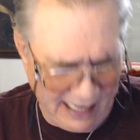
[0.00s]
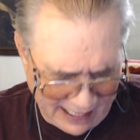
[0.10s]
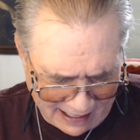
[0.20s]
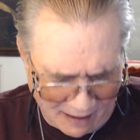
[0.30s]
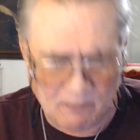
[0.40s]

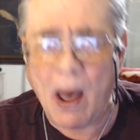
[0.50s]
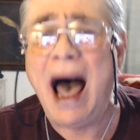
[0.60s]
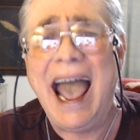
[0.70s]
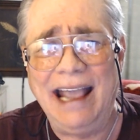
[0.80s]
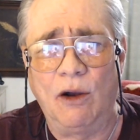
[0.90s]

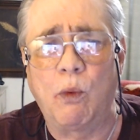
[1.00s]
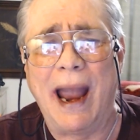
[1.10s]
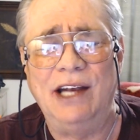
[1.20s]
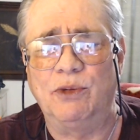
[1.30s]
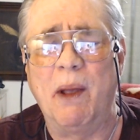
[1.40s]
buying
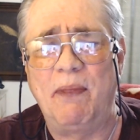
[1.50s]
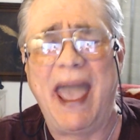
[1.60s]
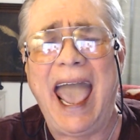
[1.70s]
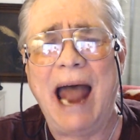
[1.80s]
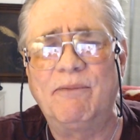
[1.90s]
arrangement they
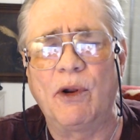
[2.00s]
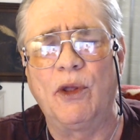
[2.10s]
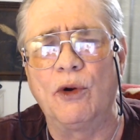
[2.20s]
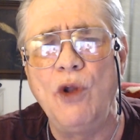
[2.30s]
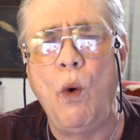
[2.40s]
had for their
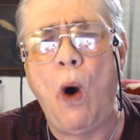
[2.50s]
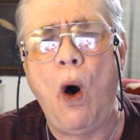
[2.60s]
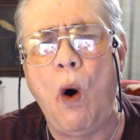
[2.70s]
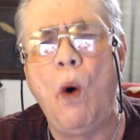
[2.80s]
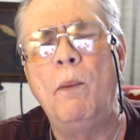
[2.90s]
new
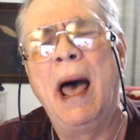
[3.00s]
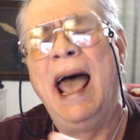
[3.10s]
home